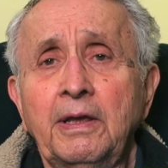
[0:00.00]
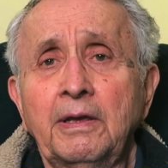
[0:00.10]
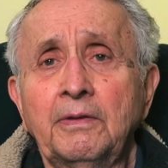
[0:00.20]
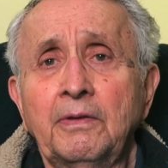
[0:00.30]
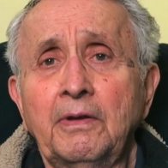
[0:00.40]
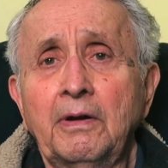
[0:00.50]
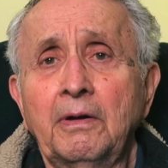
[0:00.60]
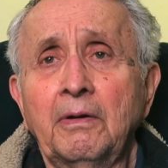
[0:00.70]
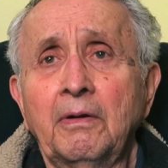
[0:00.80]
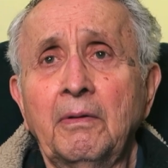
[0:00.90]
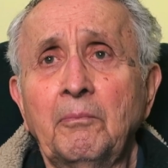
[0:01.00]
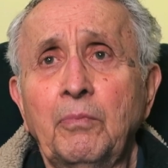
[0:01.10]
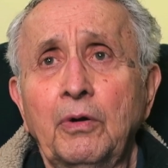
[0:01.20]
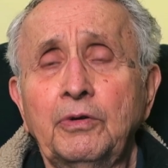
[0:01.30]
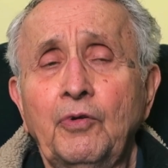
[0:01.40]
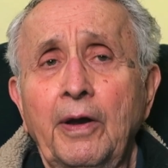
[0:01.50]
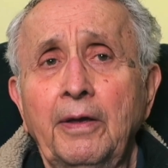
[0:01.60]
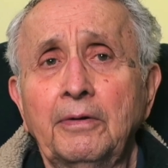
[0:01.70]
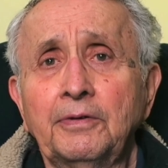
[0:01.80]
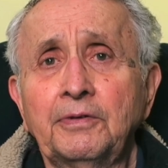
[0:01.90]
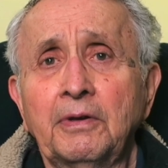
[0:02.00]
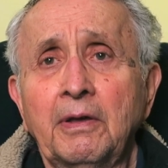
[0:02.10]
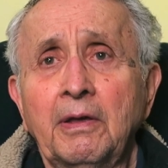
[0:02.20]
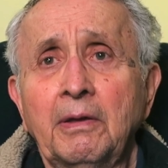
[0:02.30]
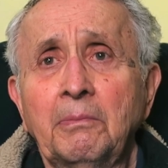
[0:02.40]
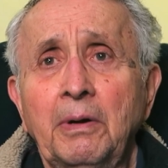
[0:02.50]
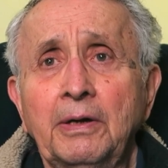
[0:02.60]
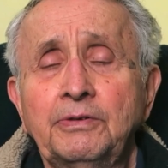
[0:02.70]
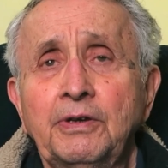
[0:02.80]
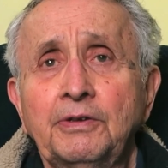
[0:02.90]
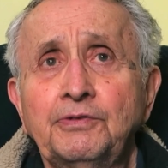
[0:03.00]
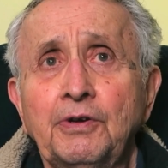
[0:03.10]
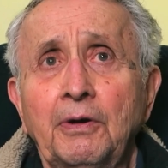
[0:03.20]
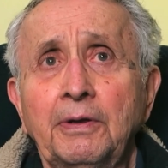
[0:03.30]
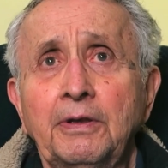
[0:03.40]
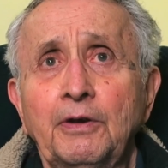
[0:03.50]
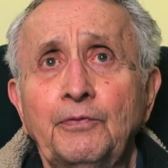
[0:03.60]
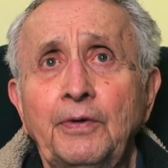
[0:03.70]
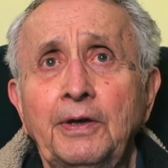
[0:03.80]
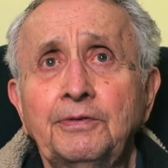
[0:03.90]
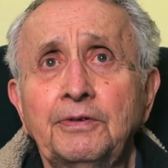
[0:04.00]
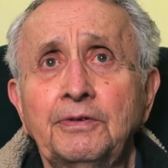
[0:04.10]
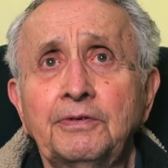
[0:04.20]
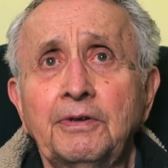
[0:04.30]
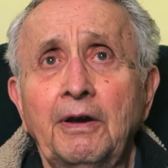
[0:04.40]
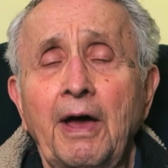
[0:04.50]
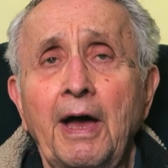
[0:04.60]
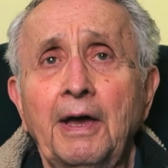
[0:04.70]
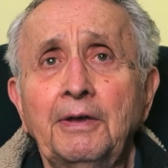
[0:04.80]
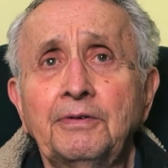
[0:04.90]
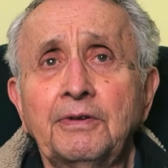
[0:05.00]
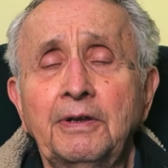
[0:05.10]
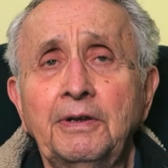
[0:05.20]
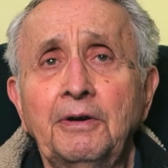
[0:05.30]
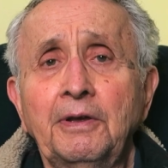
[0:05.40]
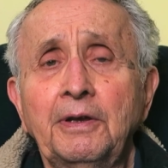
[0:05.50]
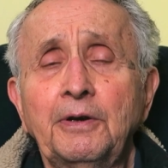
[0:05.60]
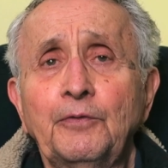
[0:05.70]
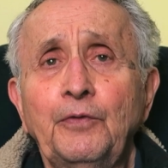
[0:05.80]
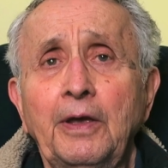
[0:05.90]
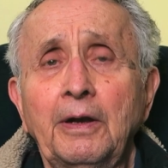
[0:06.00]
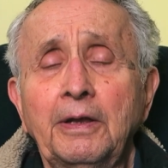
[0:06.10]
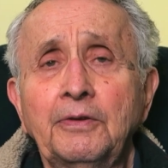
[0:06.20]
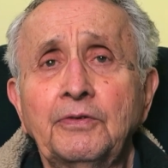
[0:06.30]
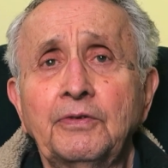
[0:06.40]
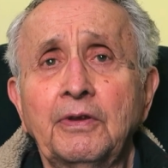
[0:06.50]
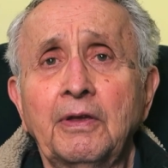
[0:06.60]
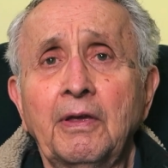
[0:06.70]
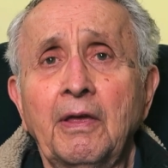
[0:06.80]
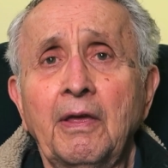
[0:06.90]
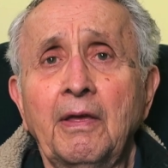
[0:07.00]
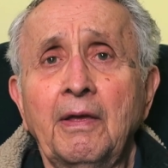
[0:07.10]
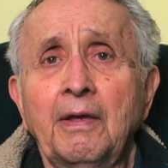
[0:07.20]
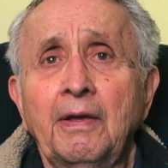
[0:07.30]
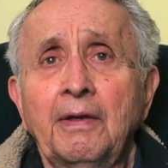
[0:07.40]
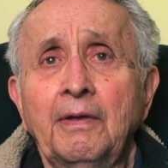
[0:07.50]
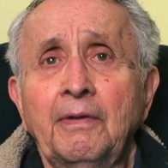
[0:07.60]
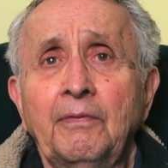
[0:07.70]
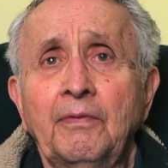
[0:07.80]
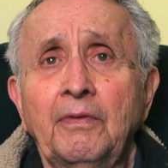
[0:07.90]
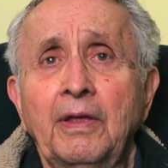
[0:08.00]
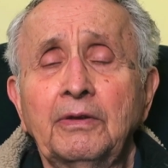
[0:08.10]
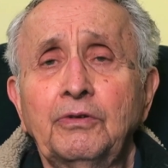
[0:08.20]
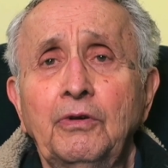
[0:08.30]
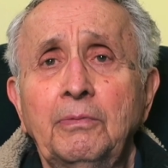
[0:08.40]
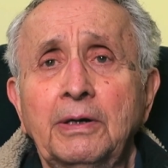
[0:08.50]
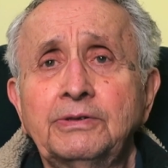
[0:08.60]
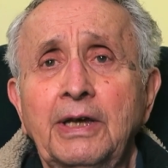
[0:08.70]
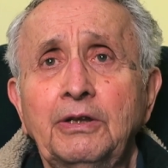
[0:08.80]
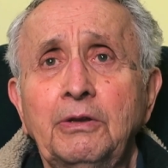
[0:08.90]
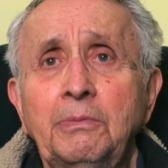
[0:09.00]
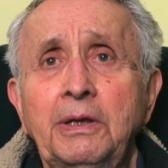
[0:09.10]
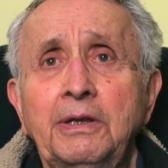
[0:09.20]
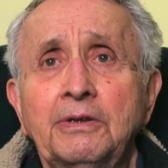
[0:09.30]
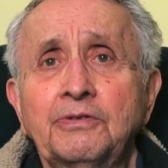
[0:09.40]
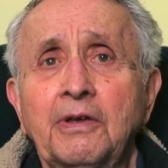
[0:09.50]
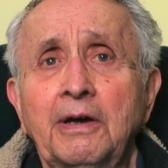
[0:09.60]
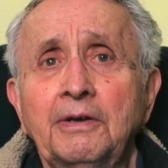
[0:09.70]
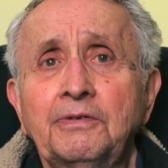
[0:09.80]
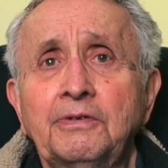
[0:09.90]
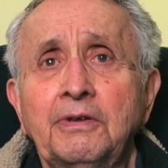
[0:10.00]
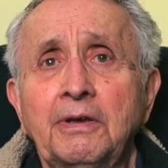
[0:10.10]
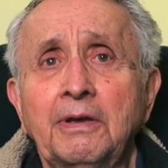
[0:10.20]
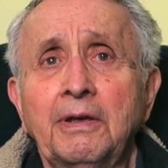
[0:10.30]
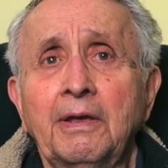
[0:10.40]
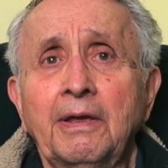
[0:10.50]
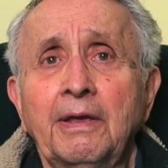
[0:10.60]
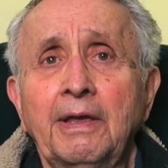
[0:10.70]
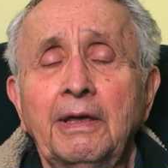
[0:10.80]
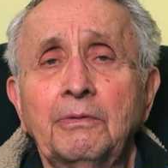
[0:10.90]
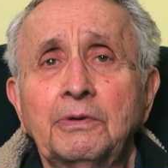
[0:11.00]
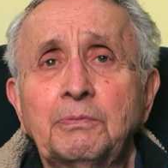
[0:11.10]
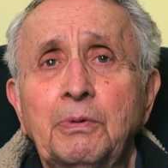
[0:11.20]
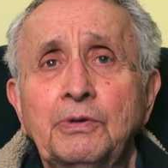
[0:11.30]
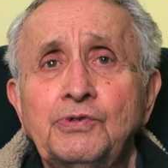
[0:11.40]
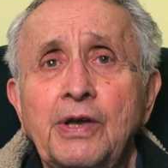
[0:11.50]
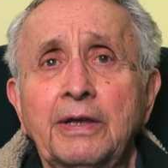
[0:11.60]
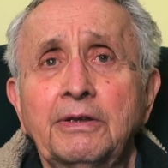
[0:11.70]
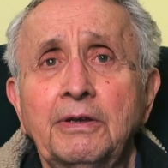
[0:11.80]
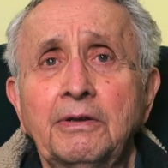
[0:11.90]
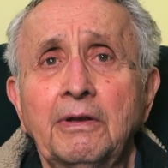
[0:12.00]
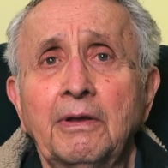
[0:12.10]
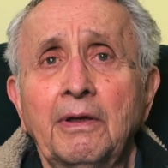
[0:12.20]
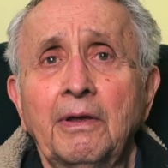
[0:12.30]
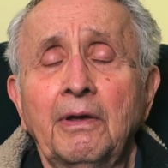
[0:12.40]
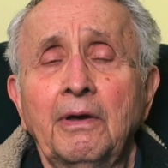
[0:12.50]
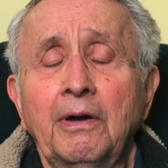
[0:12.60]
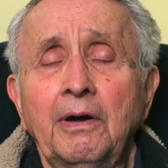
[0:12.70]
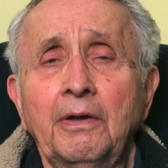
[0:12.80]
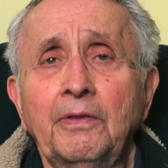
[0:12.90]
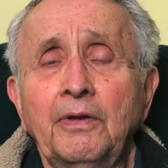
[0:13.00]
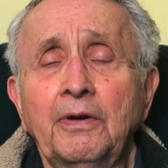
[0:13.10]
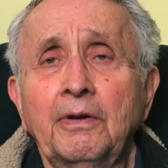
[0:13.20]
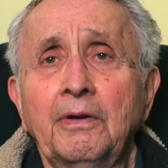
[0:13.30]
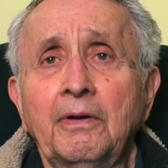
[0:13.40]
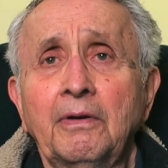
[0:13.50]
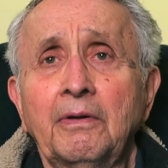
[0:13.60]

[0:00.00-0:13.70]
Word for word: in their portrayals by just showing their faces, their eyes, and their inner feelings. Not too much had to be discussed. It was projected on their